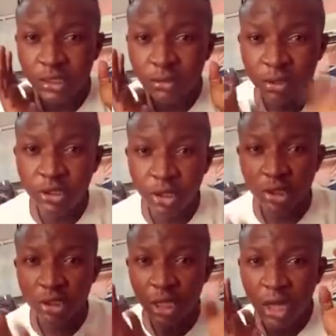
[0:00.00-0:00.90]
the
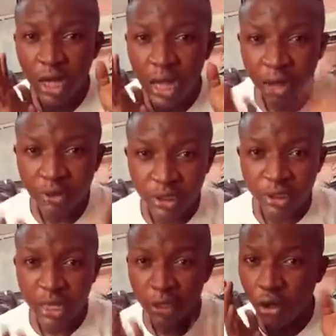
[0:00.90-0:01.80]
religious
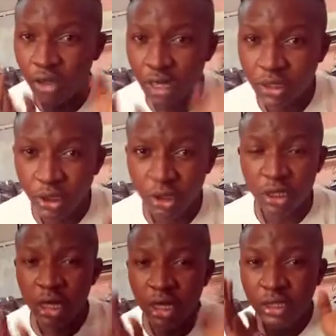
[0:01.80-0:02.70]
houses and
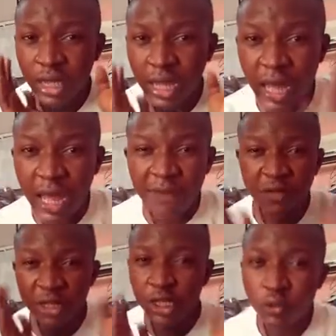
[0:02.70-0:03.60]
organizations, they have
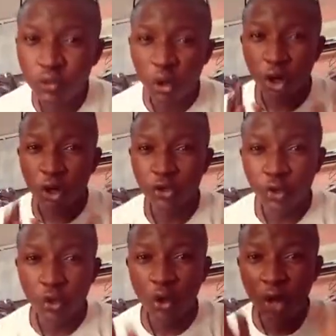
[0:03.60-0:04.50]
little or
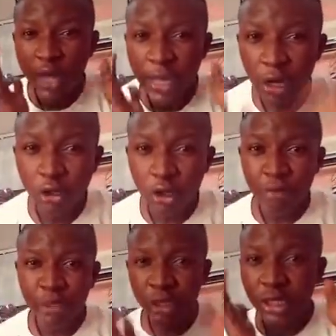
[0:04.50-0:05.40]
no
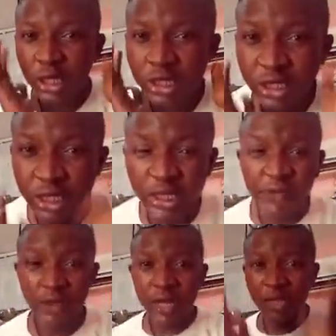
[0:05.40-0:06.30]
economic
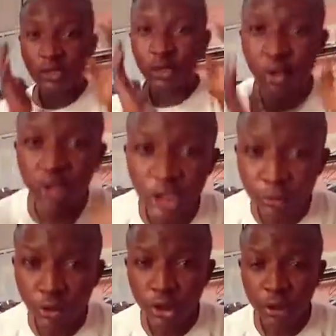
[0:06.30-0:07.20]
significant
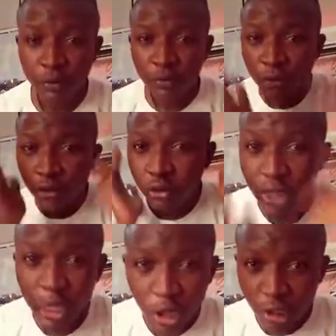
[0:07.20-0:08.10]
contribution to
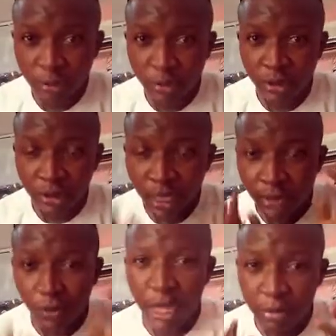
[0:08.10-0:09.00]
the economy. That
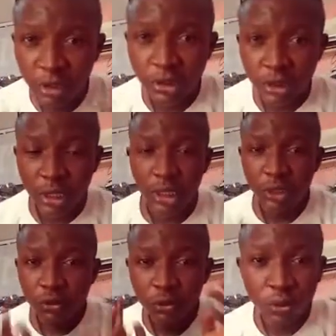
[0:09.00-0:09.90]
is what I mean to say.
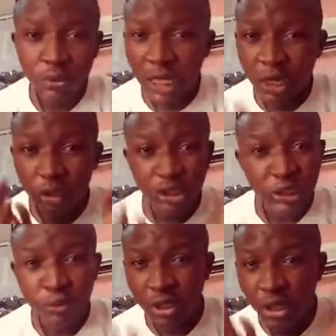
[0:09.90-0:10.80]
So they
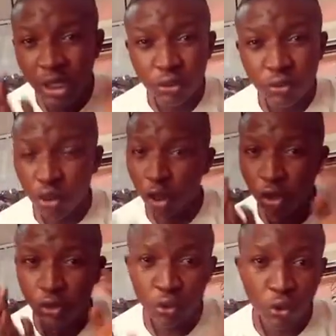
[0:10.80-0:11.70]
contribute little
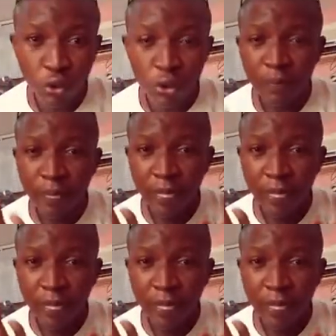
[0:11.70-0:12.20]
or no